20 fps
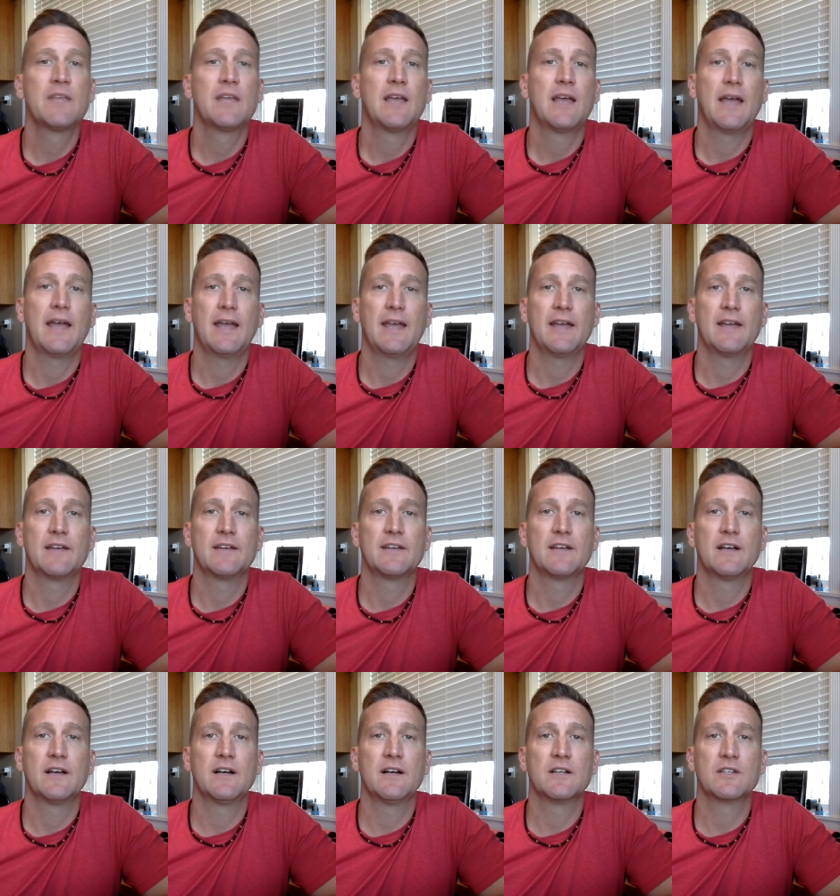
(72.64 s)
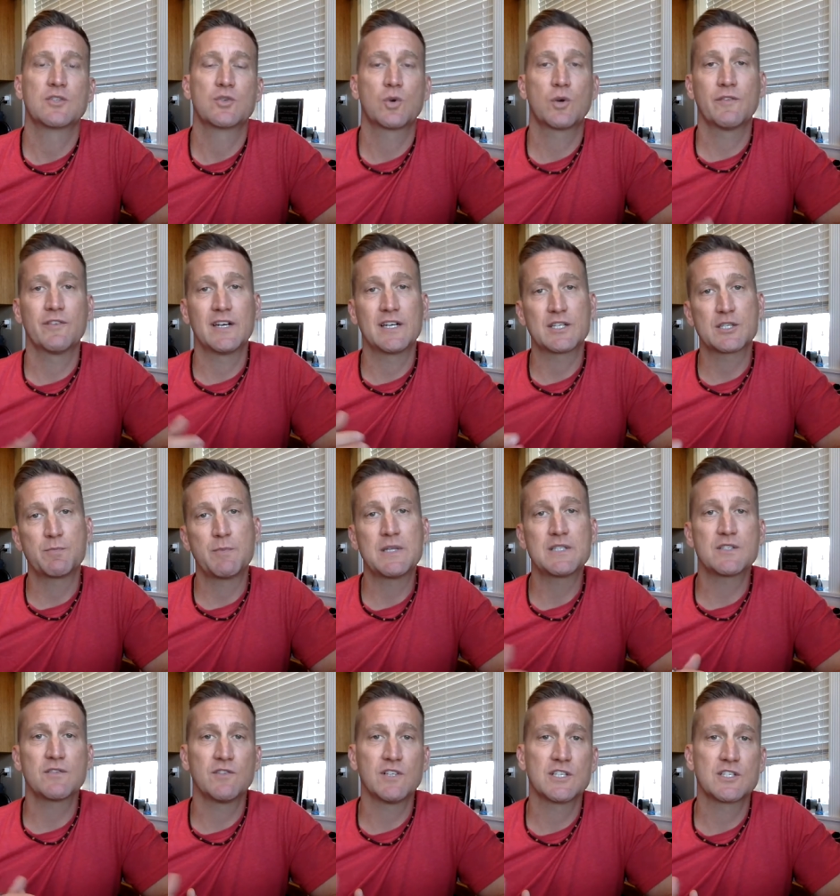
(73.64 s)
and sort of an
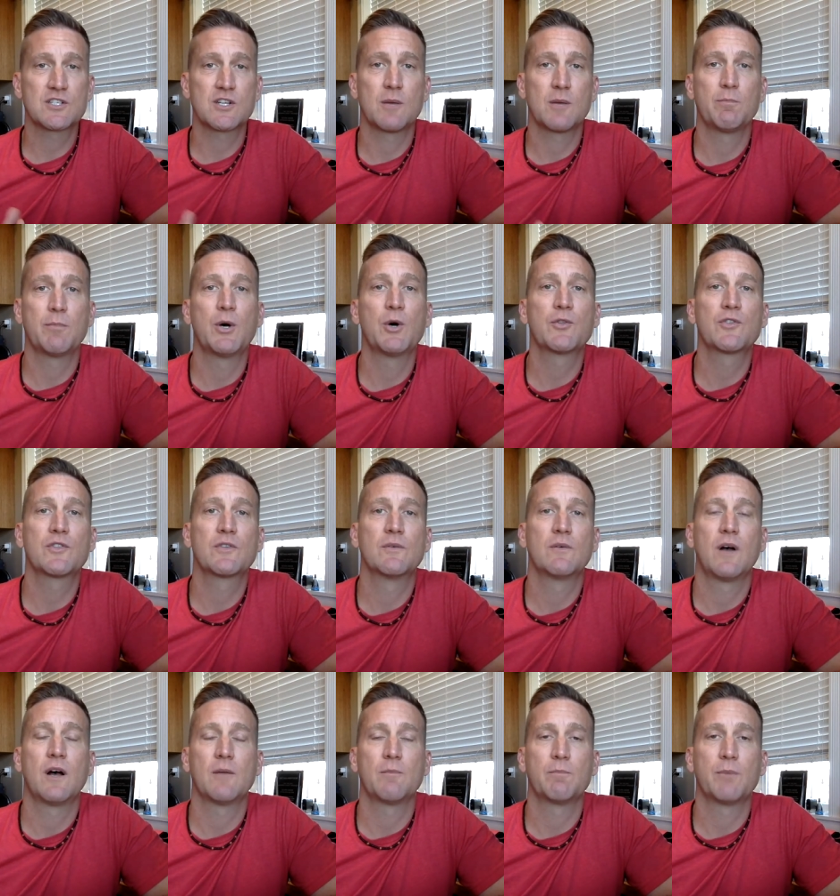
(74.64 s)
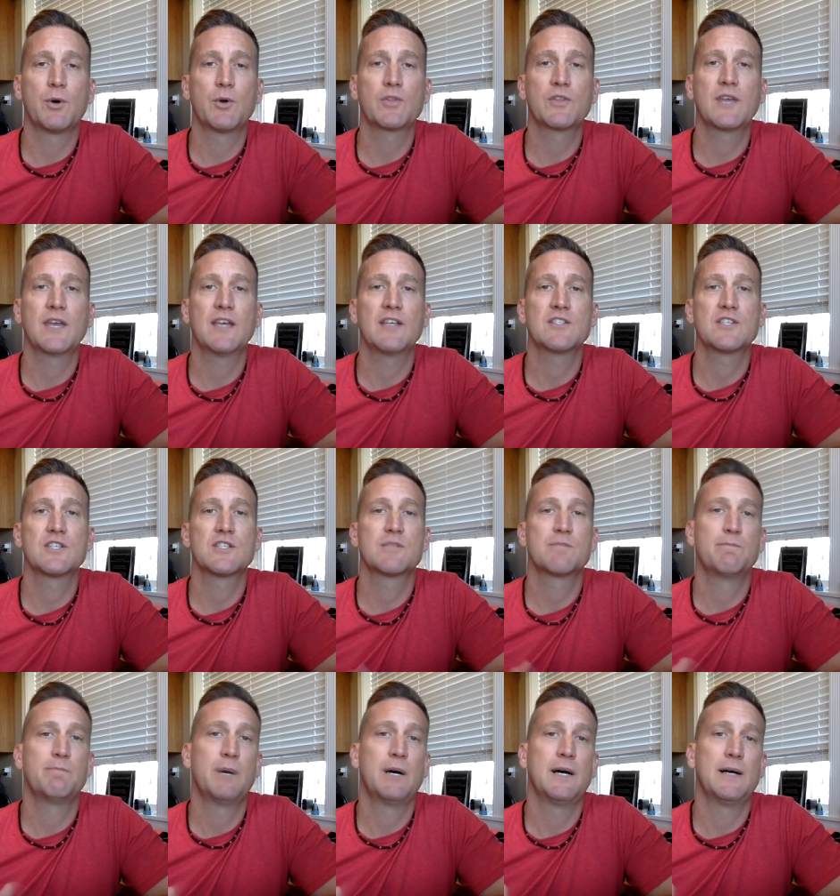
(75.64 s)
expensive list on both cases,
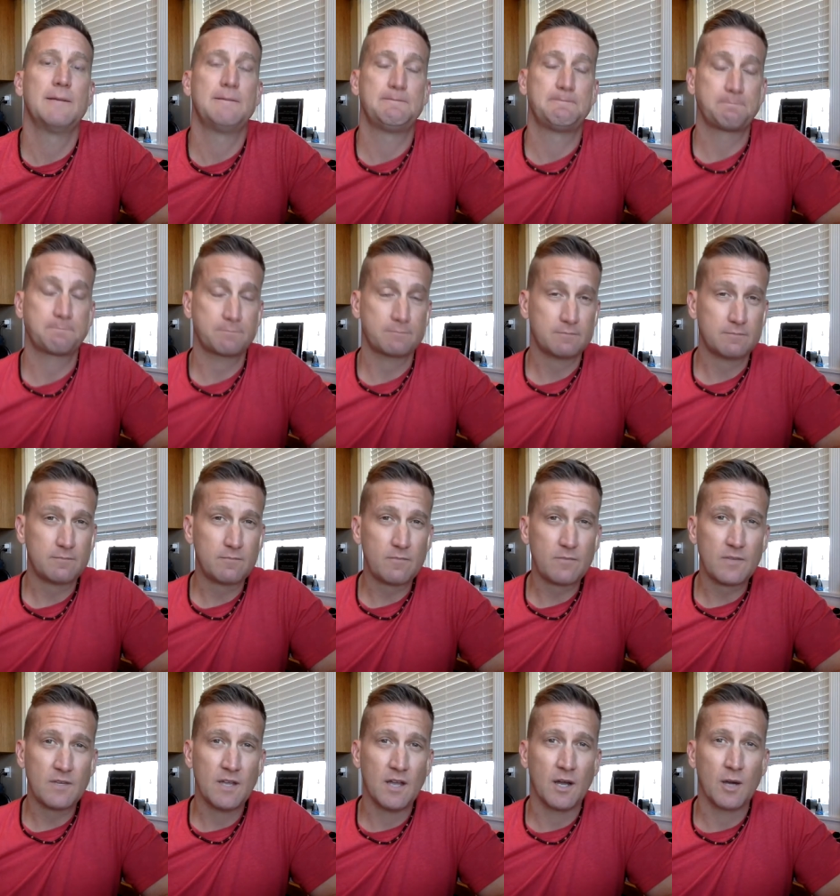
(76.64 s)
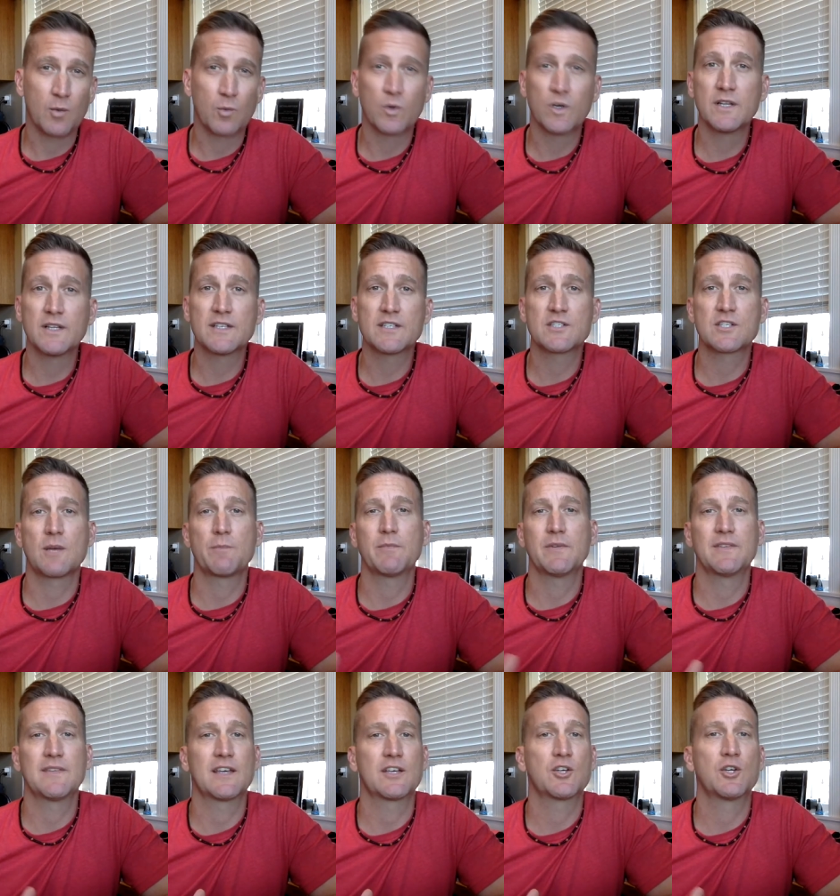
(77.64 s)
but really
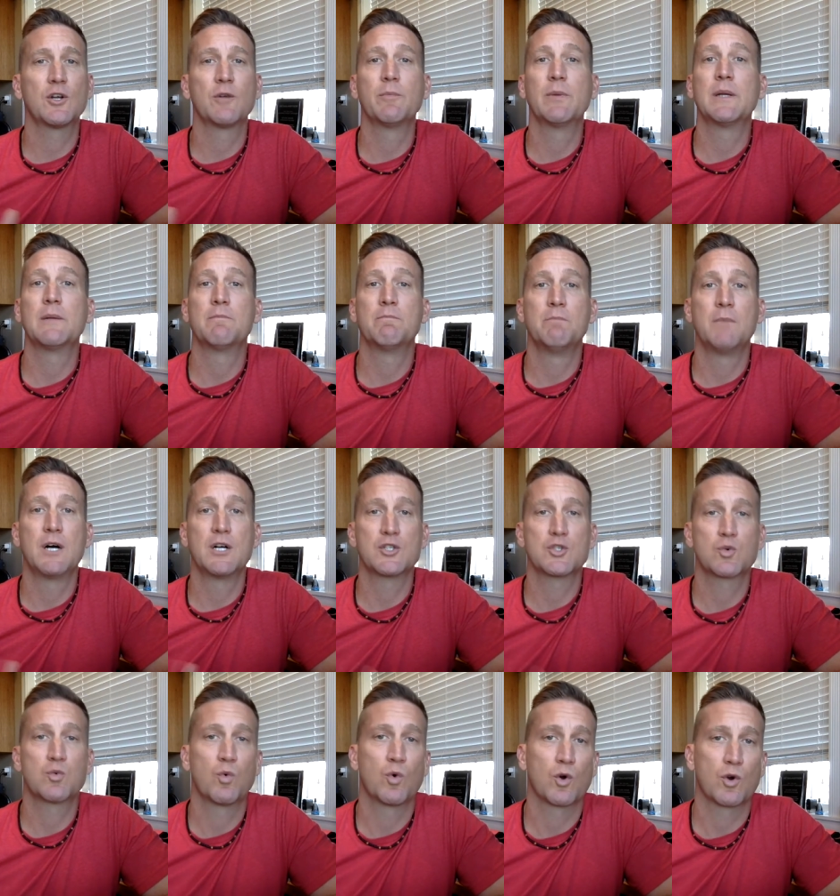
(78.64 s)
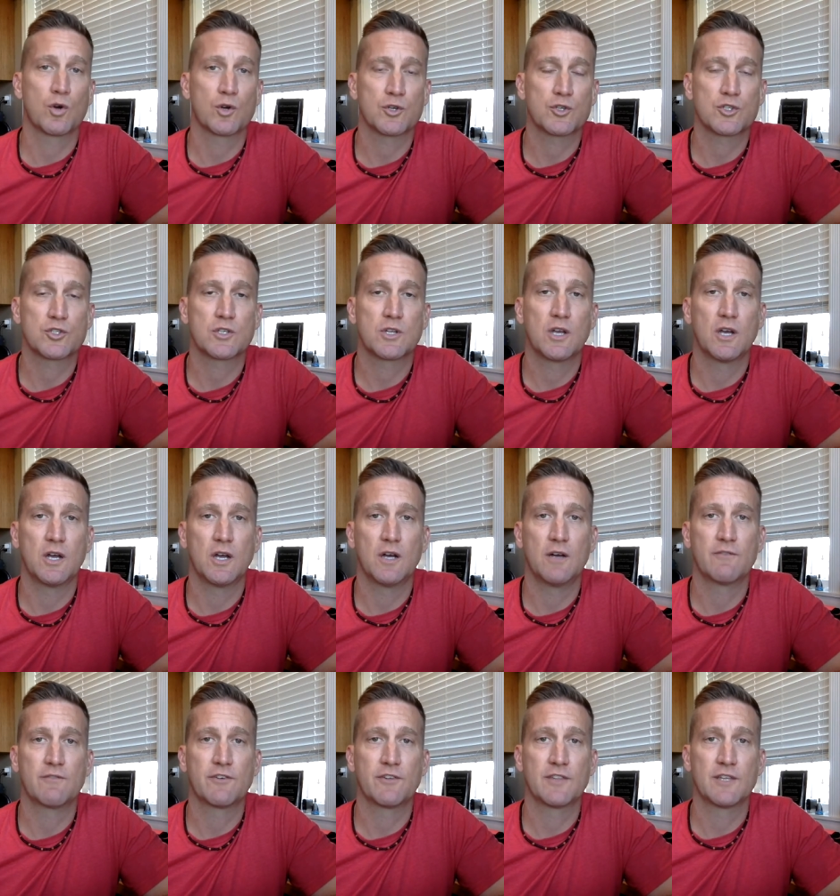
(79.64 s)
something that could have been much worse
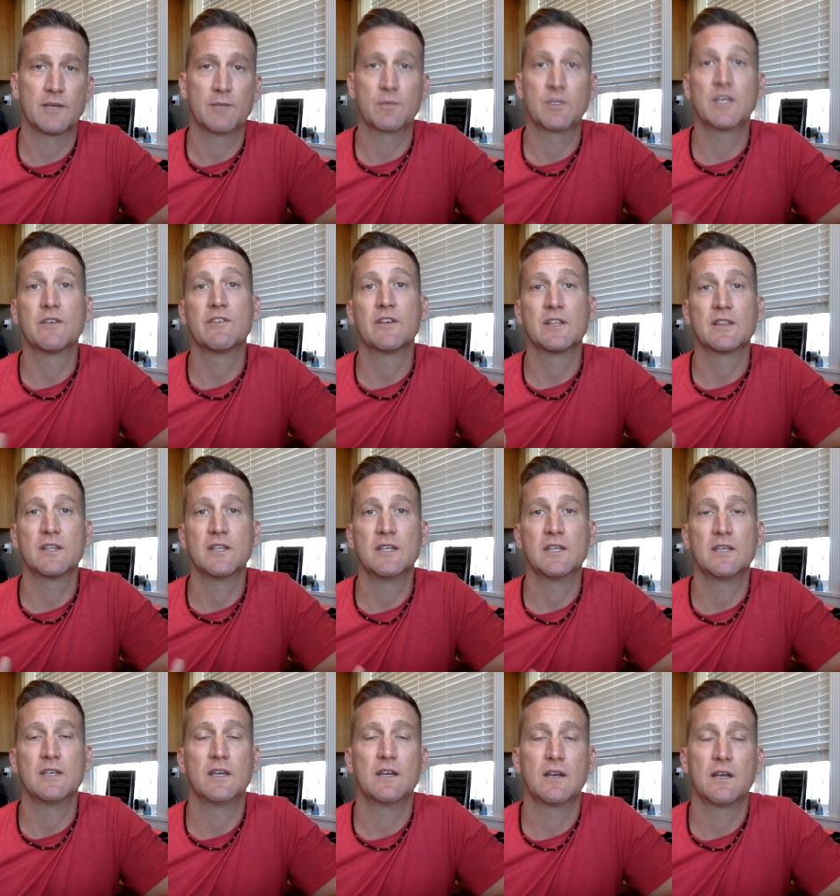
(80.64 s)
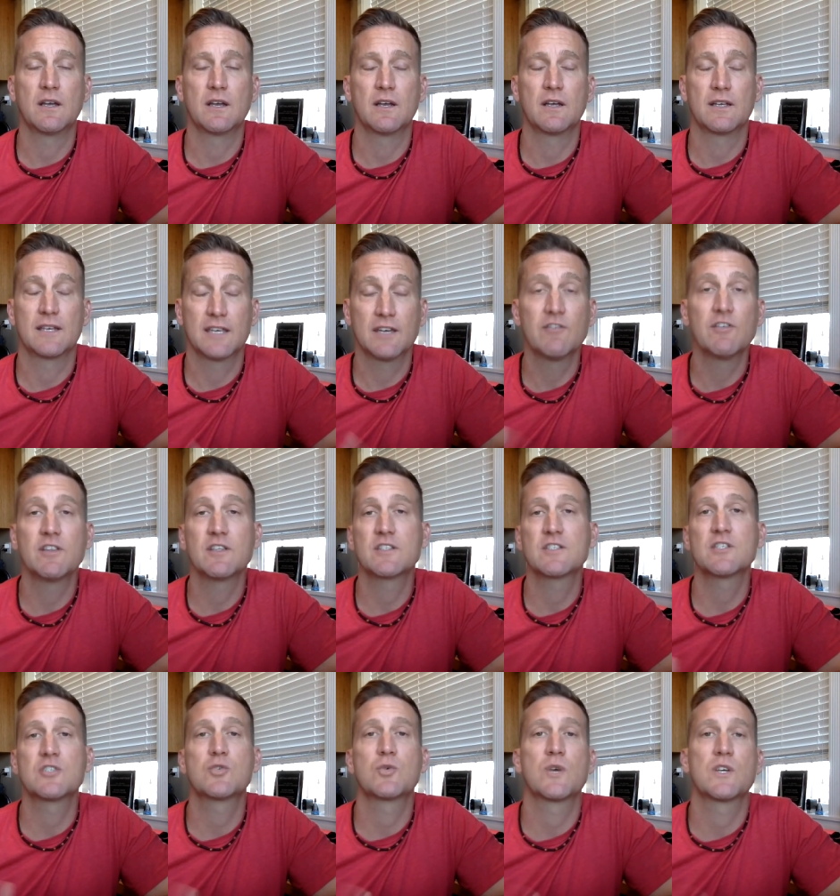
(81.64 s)
for them given the
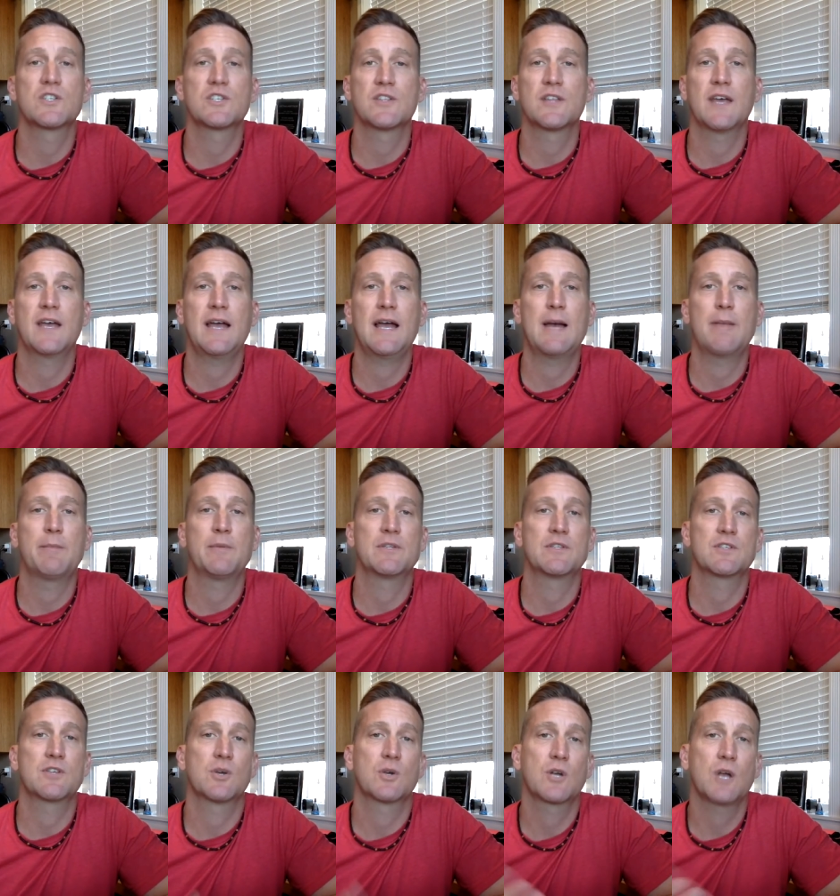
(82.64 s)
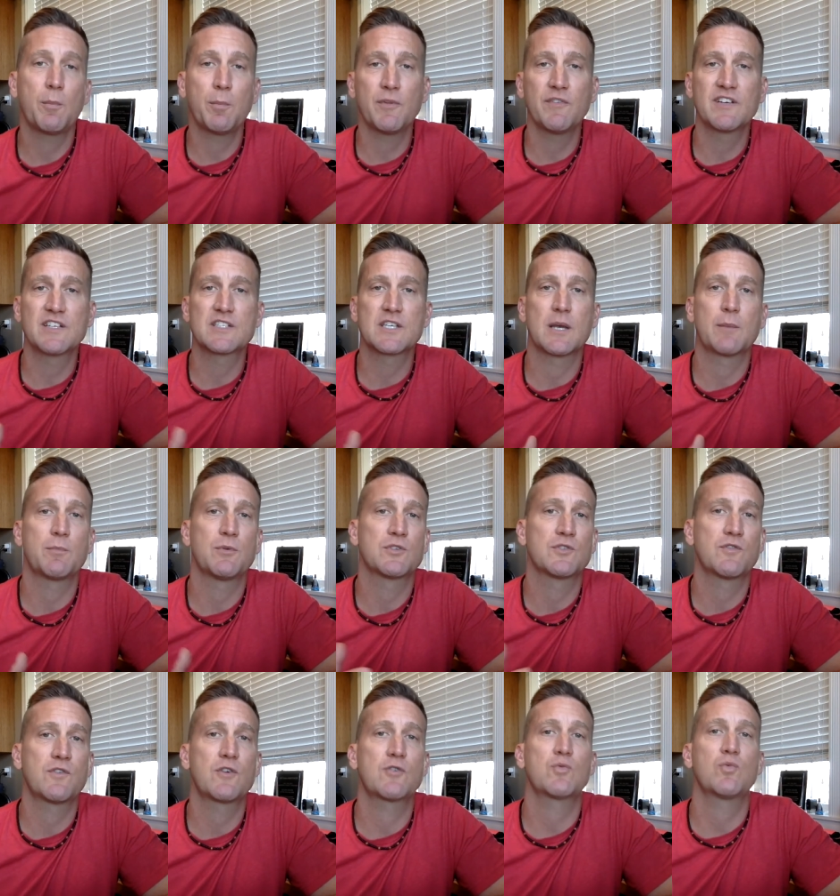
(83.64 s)
situation that happened. So a couple of examples.
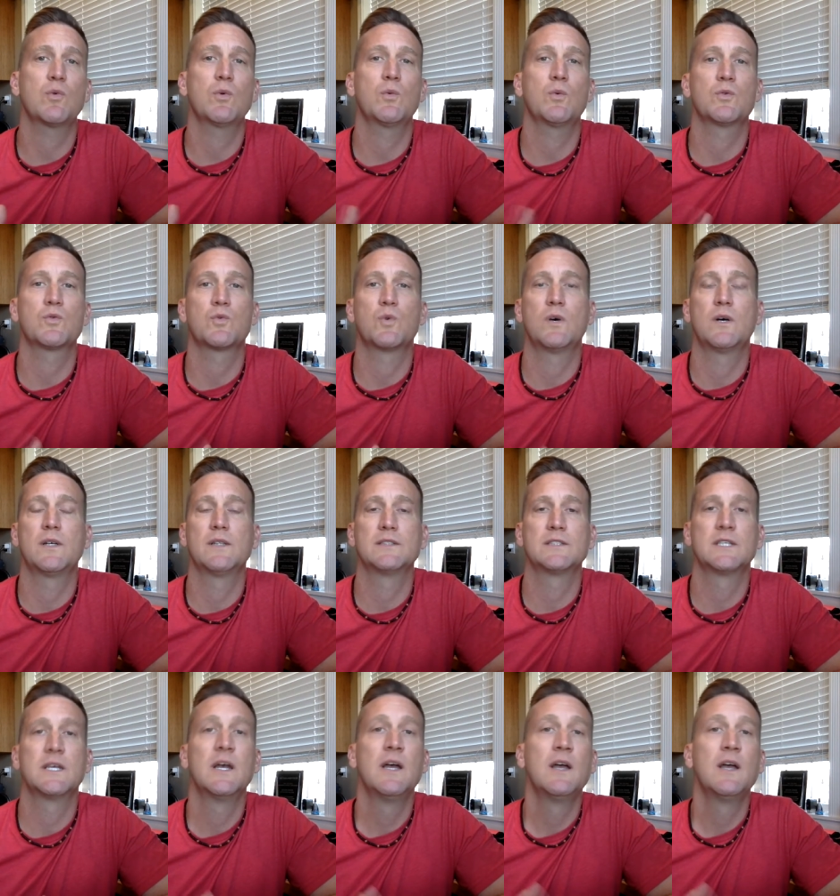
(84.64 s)
First one was